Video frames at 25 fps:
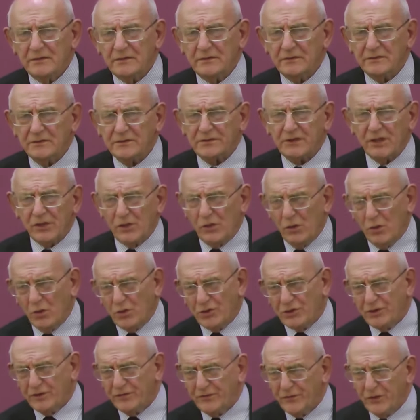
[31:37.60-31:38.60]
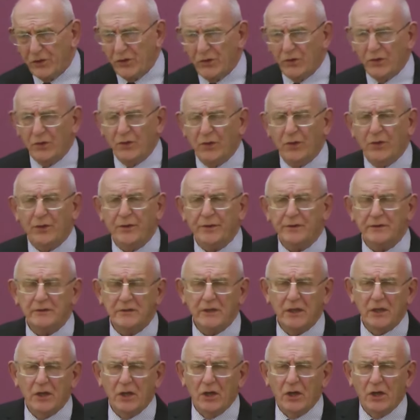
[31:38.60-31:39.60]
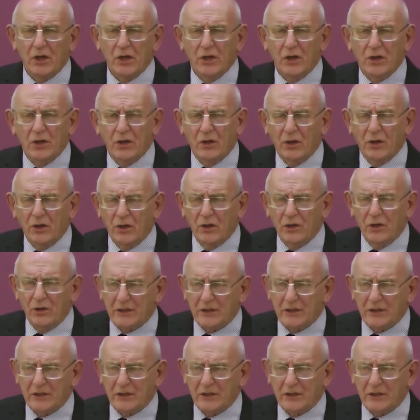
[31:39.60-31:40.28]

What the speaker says: to those of you who